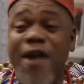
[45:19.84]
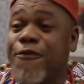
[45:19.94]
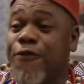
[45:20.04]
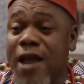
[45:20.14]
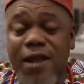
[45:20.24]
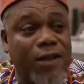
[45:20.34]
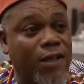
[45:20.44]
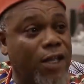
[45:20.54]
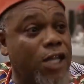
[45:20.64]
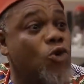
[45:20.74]
my friend
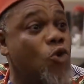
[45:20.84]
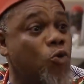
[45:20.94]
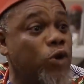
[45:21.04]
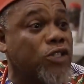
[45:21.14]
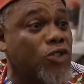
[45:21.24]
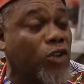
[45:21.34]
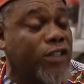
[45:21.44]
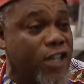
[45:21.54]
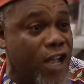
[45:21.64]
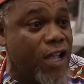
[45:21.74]
Ikoku is
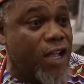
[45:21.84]
not here,